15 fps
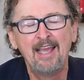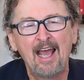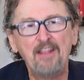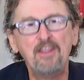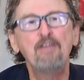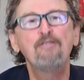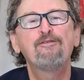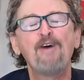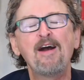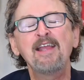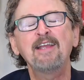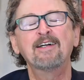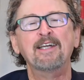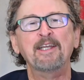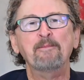And then
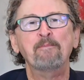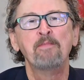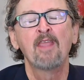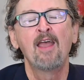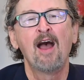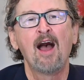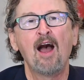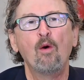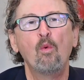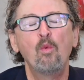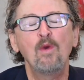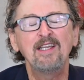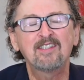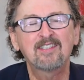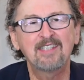finally, uh,
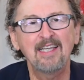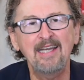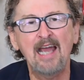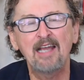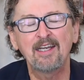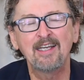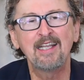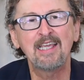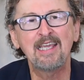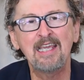we sent out an